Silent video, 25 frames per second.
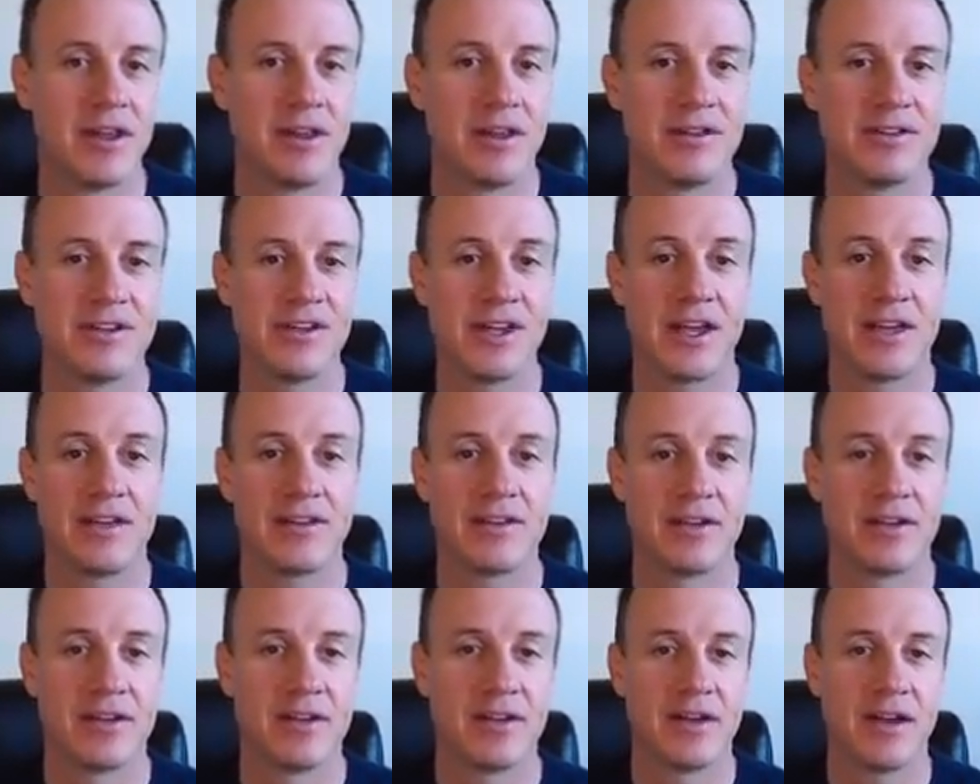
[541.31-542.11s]

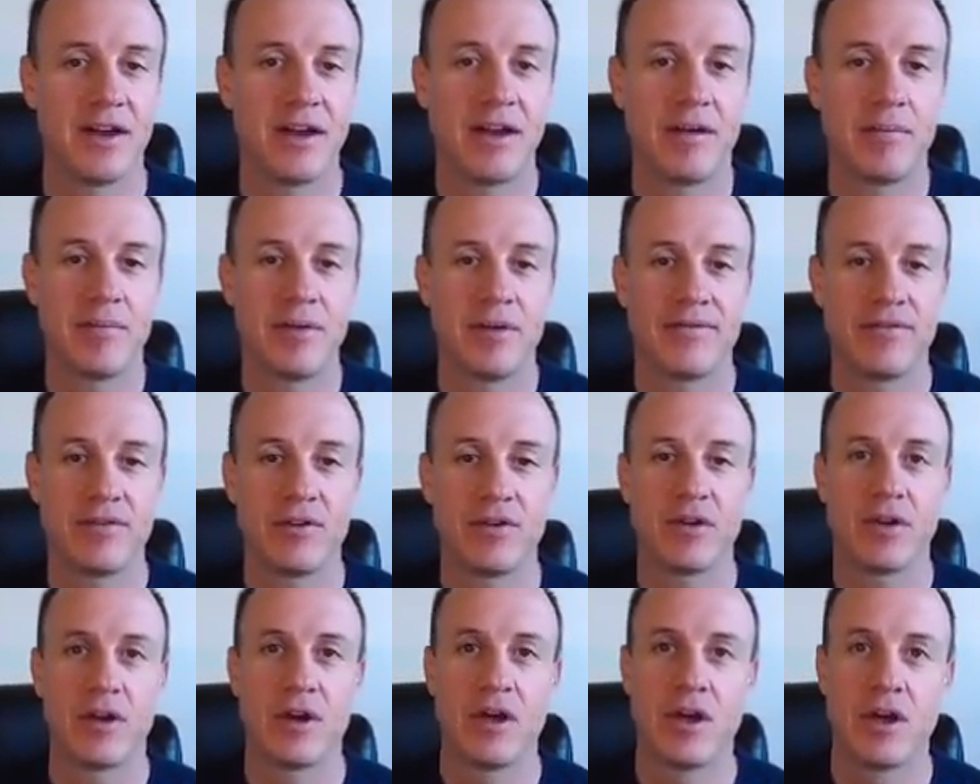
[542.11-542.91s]
legit. If
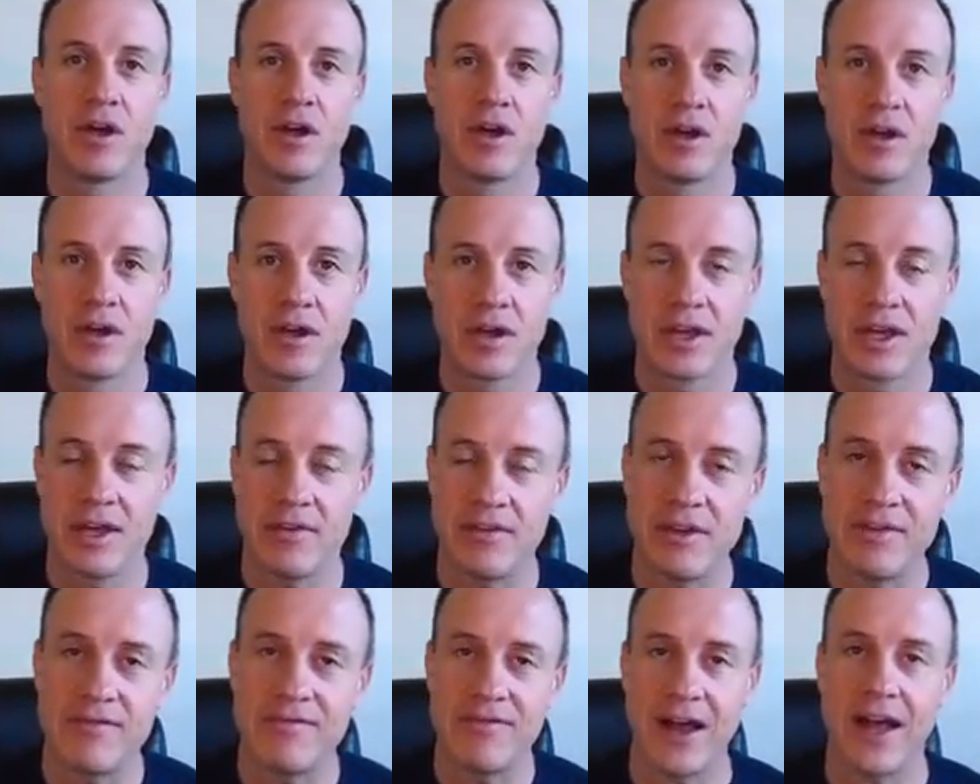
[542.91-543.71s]
you're giving